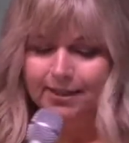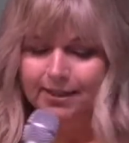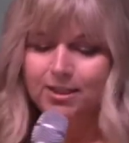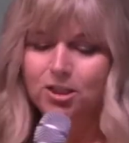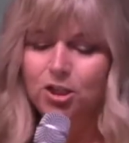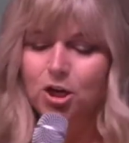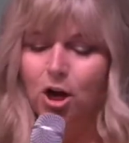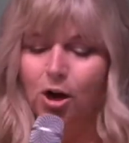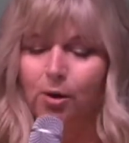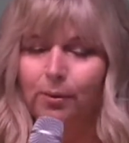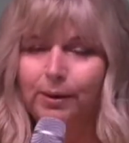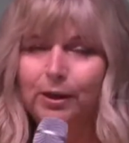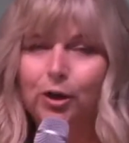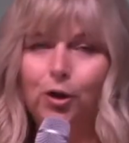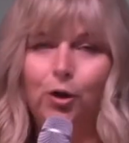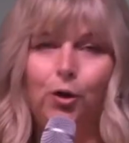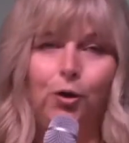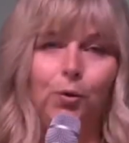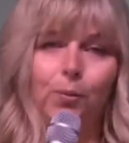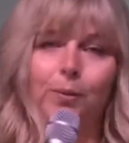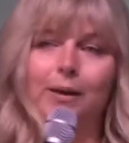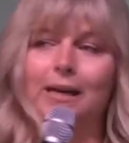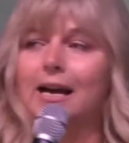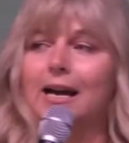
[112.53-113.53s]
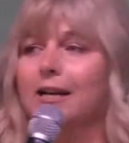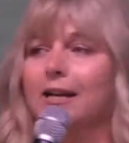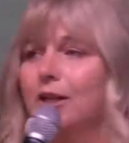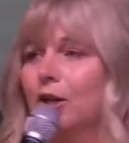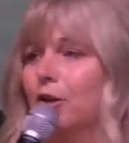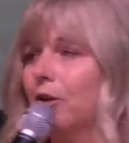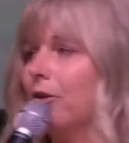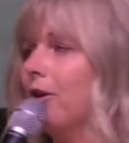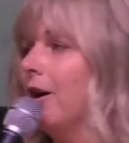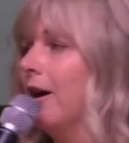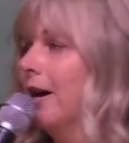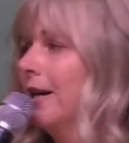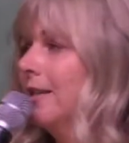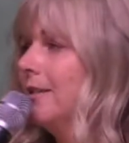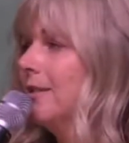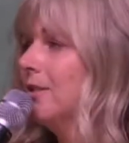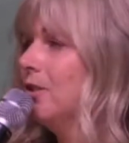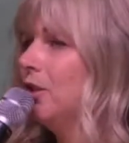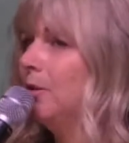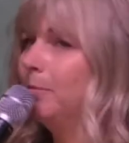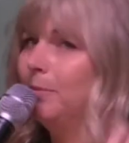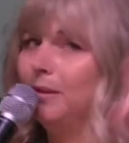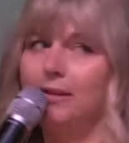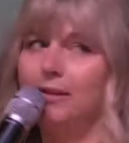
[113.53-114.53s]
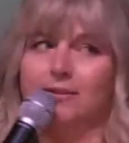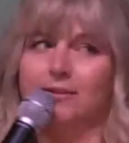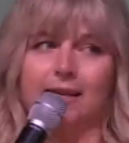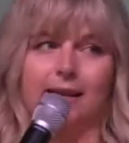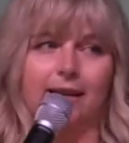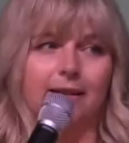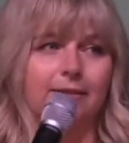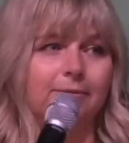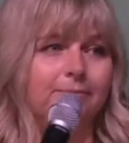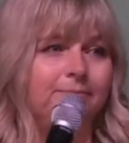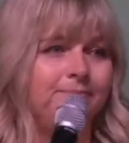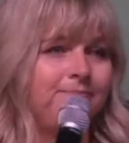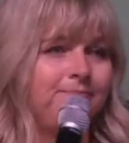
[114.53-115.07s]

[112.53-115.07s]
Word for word: is knowing who we are in Christ. Who believes that?